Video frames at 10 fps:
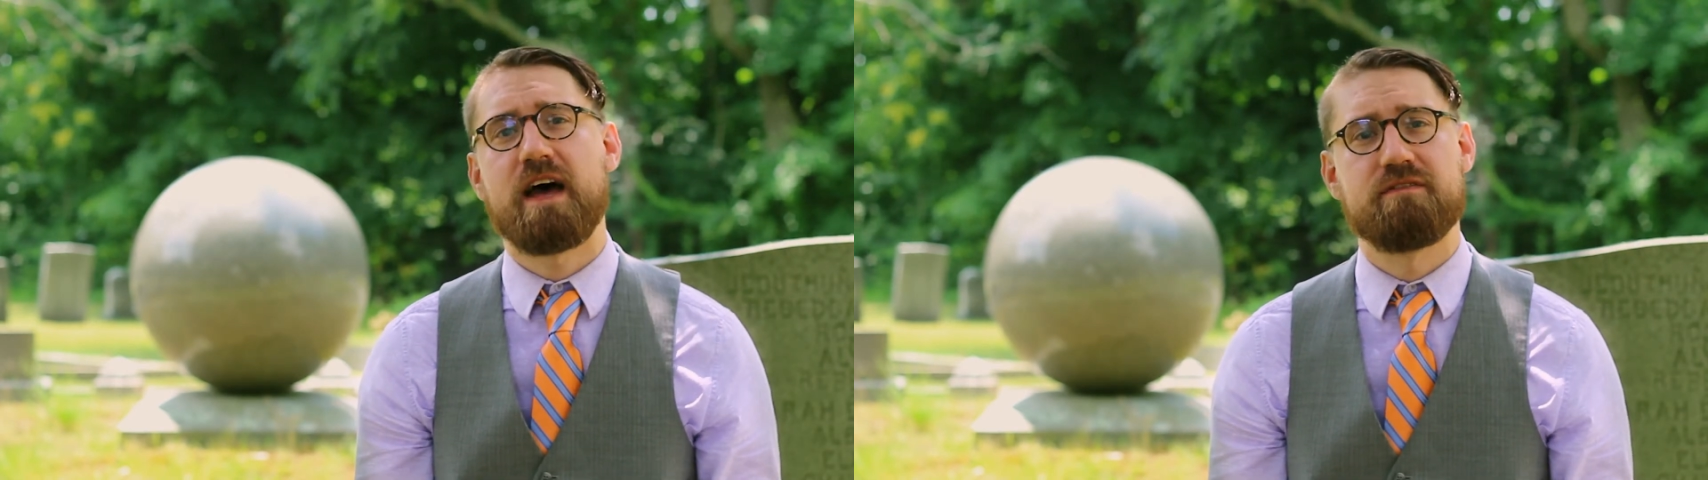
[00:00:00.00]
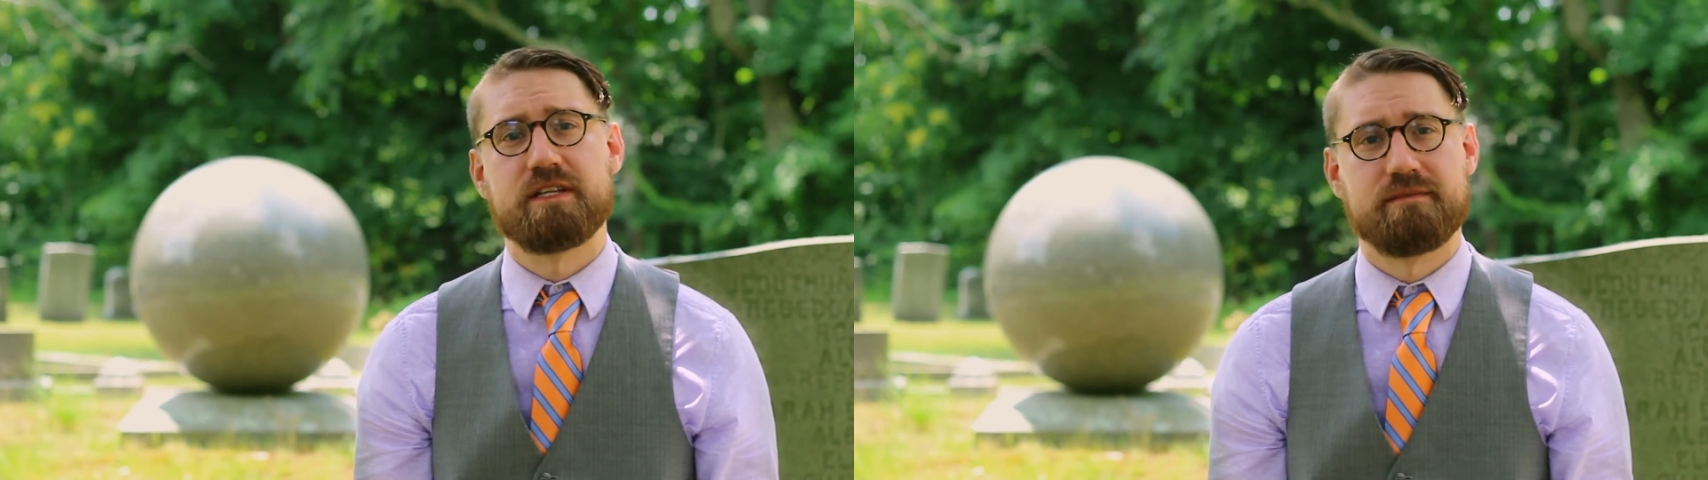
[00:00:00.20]

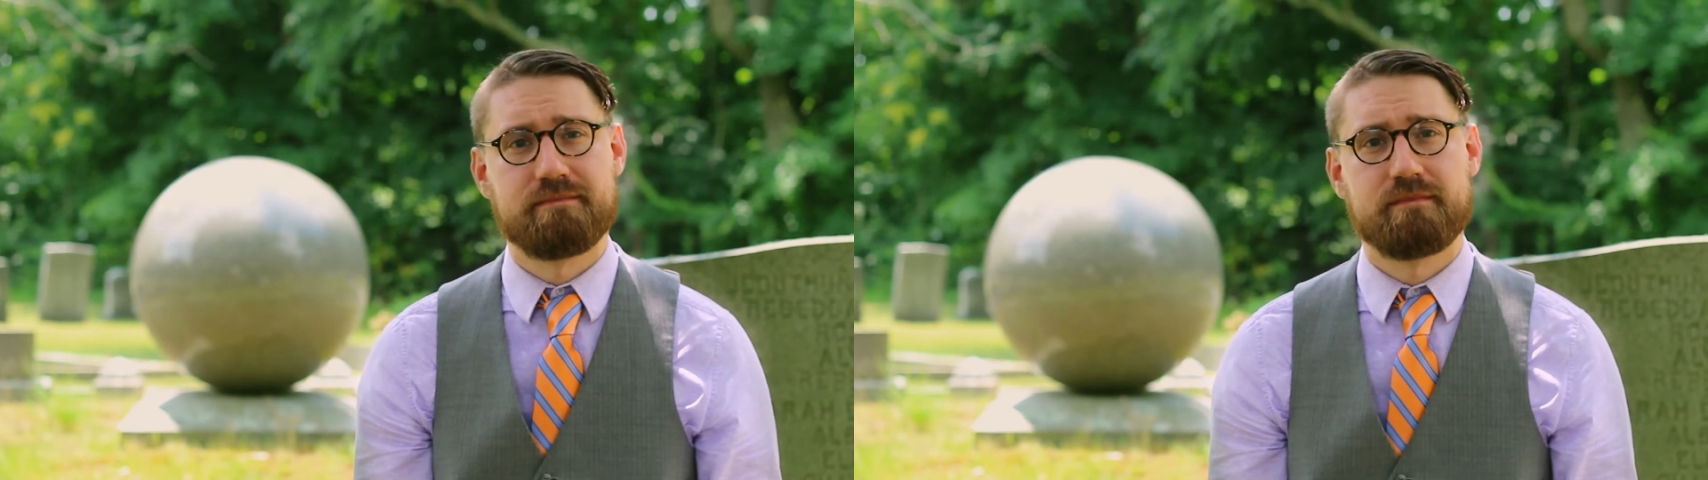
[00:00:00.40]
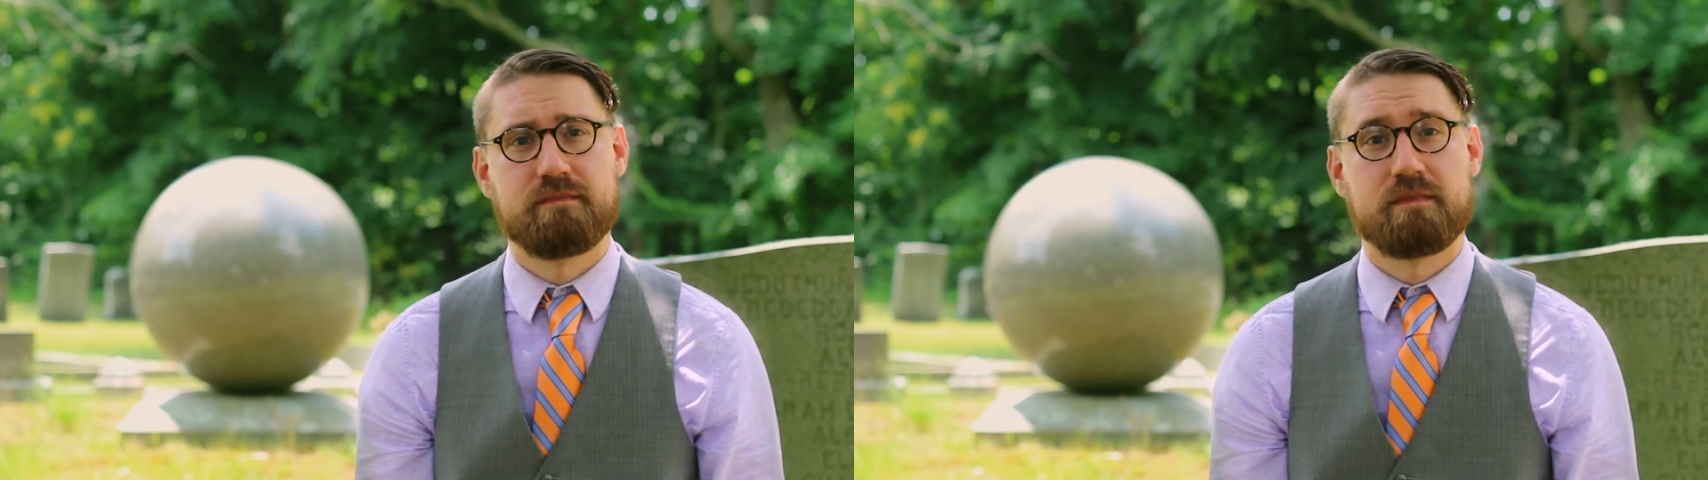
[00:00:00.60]
heaven,
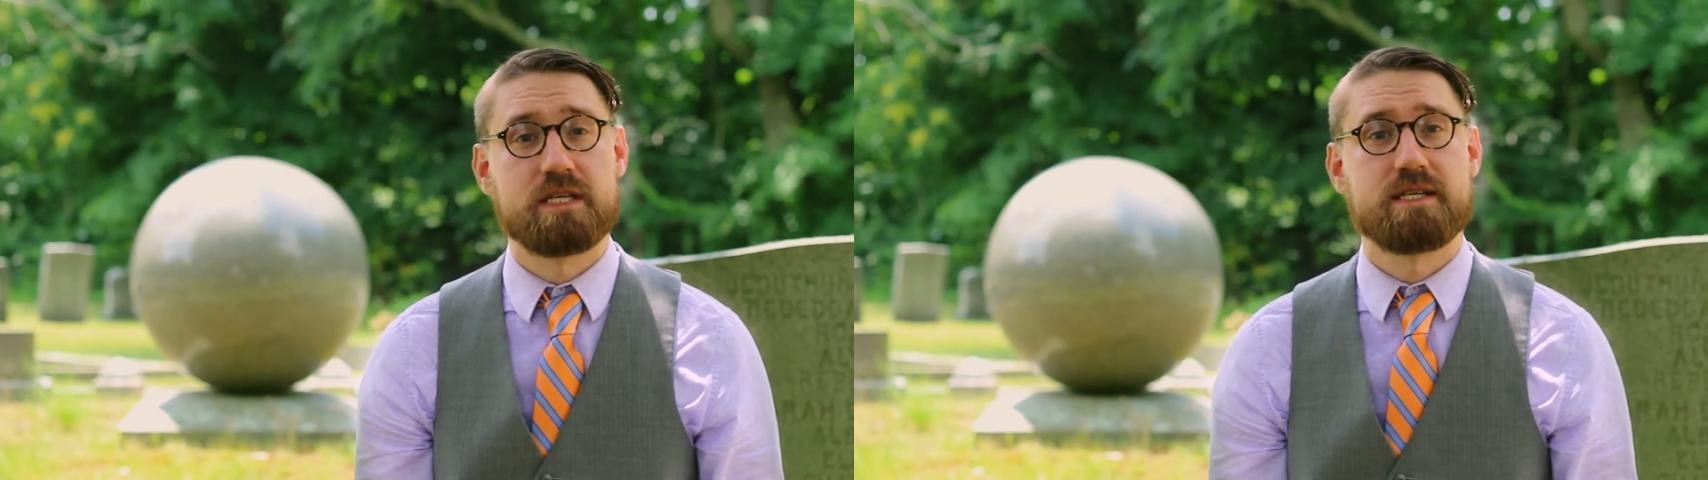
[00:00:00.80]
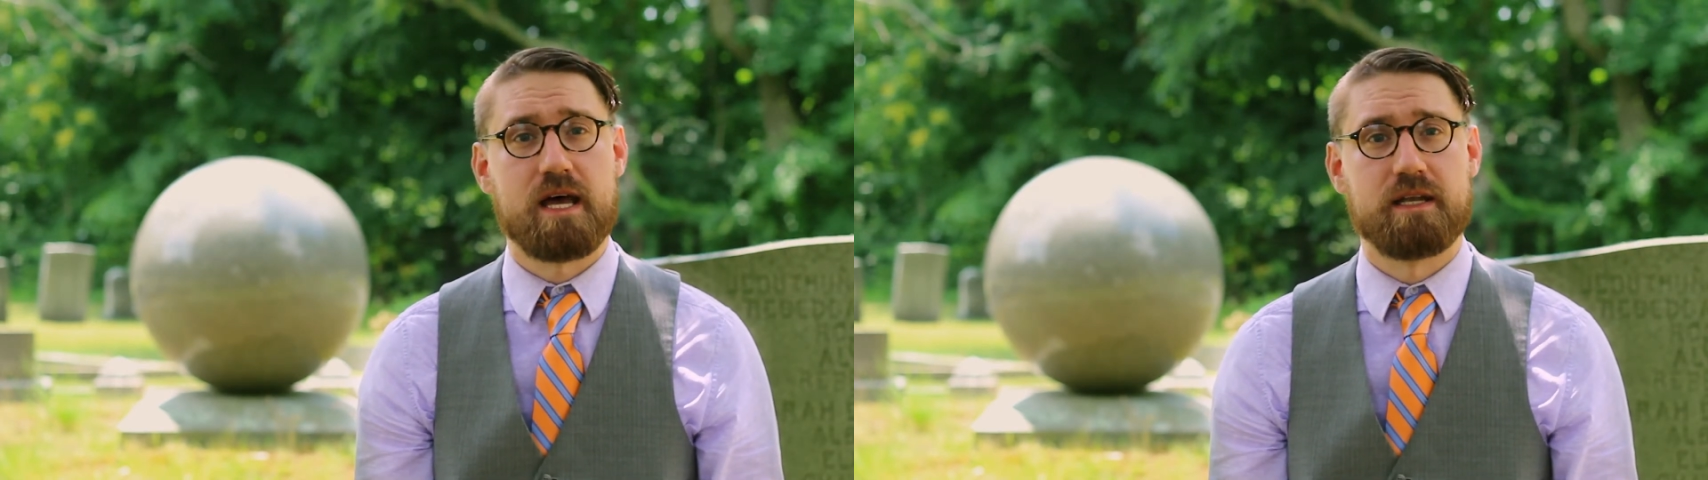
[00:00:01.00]

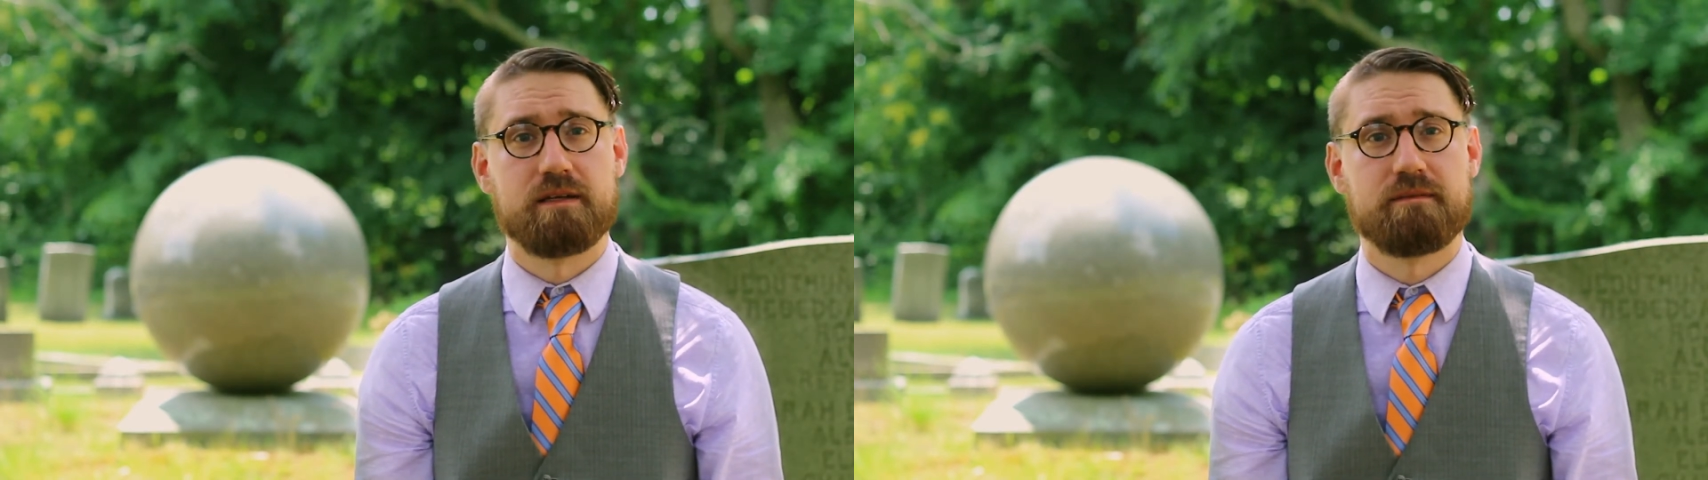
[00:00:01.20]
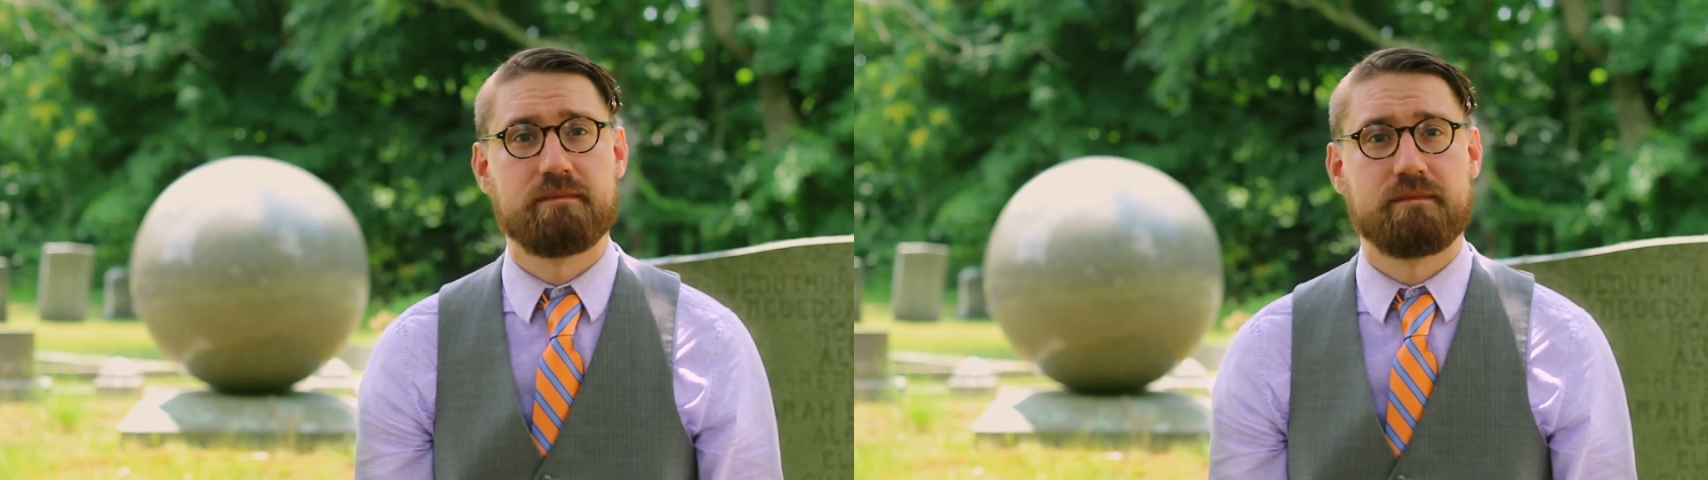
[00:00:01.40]
the sun,